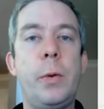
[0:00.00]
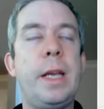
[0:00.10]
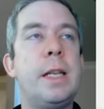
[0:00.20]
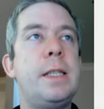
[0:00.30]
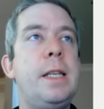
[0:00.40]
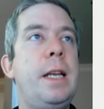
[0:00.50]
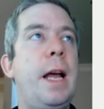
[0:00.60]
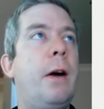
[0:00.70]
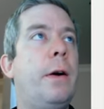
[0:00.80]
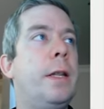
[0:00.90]
we can see
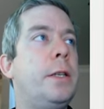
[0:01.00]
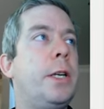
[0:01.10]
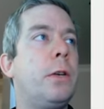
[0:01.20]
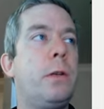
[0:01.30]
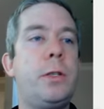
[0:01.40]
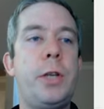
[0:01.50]
now in the general